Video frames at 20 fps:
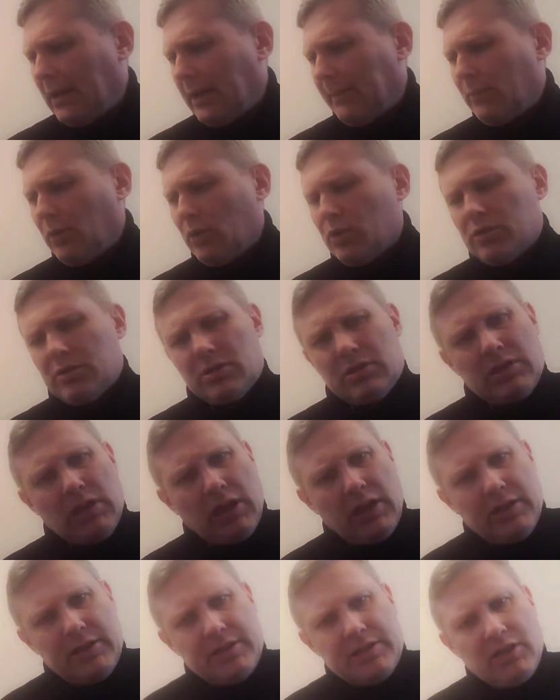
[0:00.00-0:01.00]
I'm not
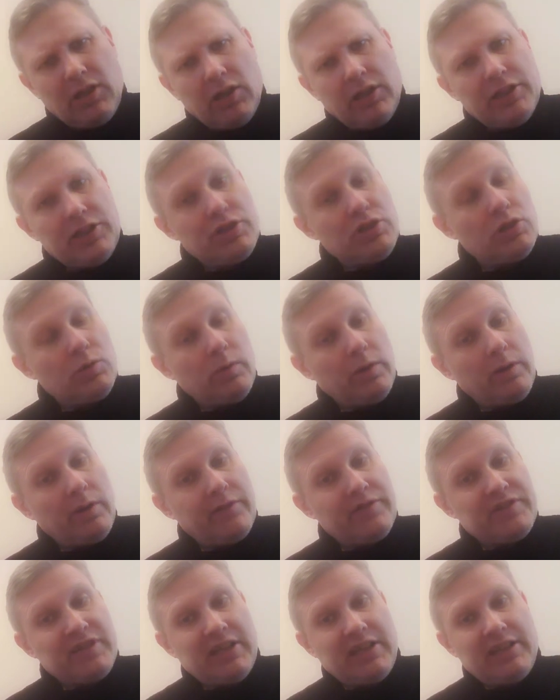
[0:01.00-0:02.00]
entirely sure whether
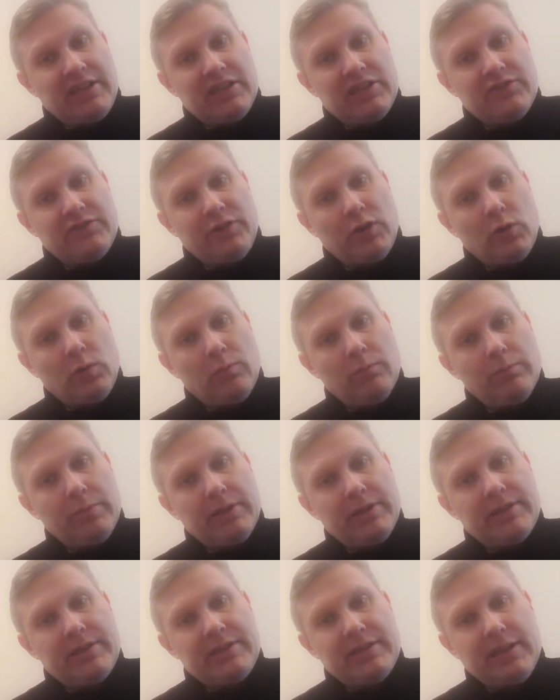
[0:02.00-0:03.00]
I've seen this film,
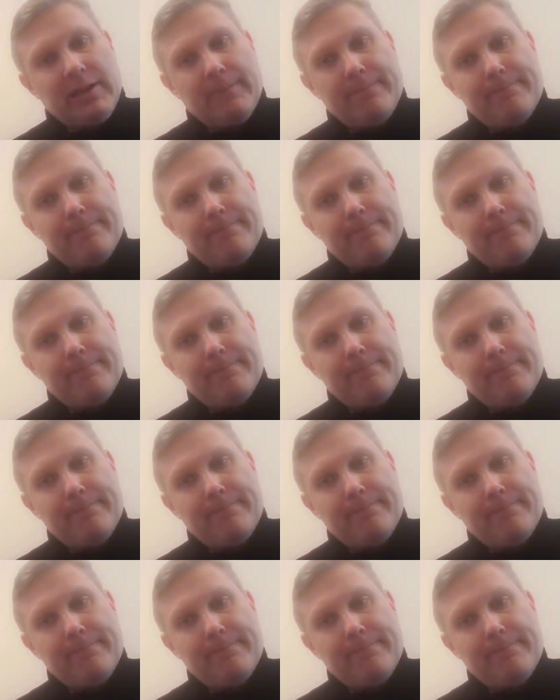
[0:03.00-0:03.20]
but